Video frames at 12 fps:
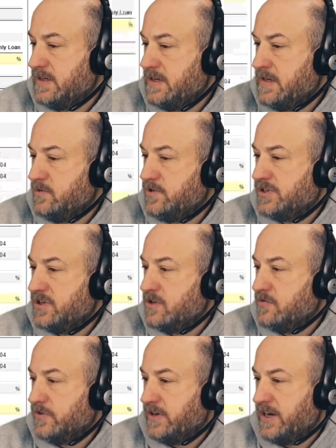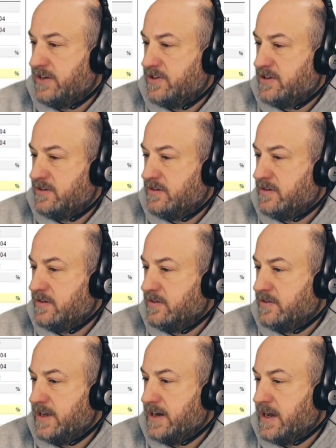We're just going to go for cash on, or
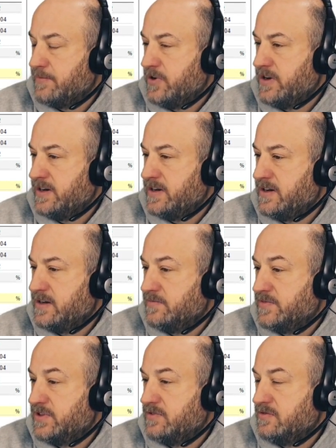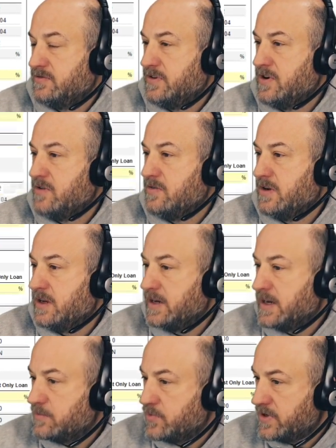net operating income. So, I
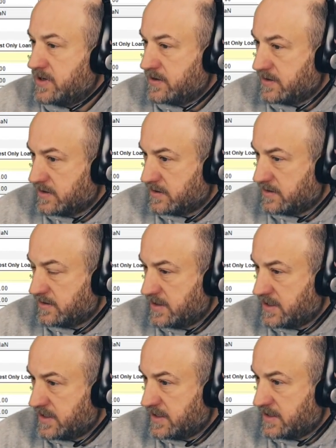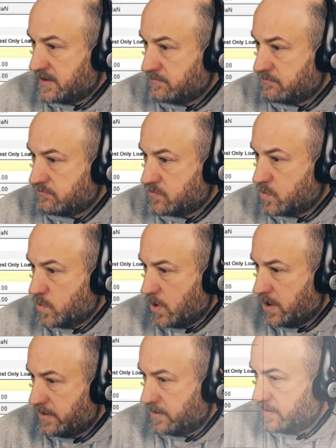got to put in
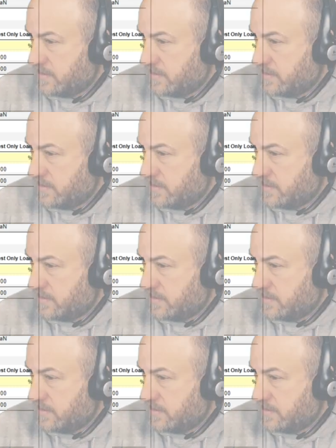water,